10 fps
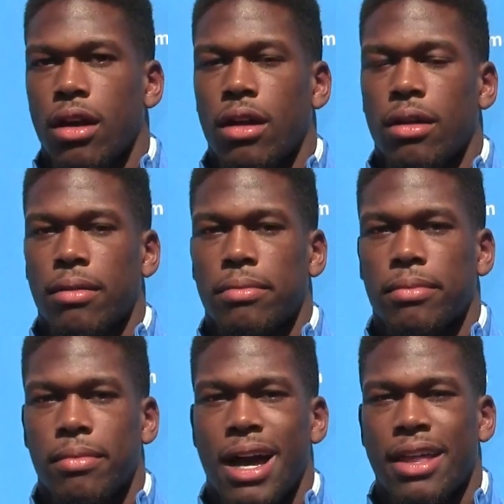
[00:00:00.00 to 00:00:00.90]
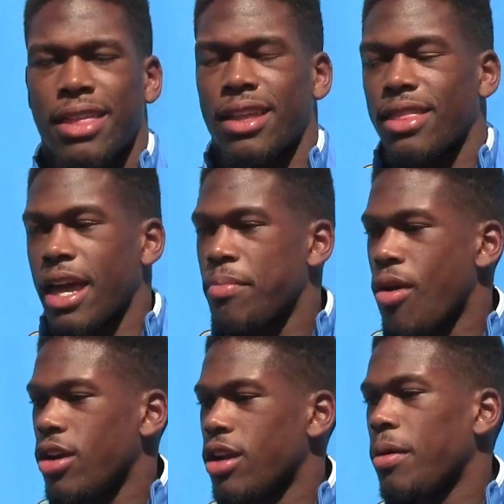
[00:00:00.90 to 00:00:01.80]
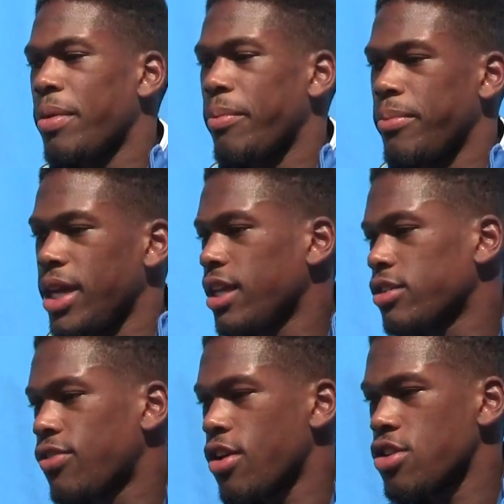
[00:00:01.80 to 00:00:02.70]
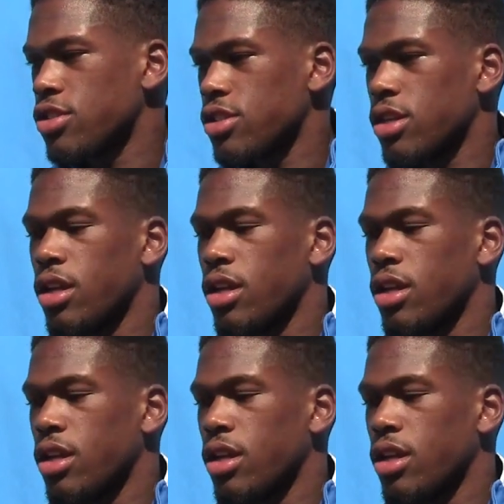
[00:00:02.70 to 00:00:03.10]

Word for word: Um, I think they brought it up in meetings first,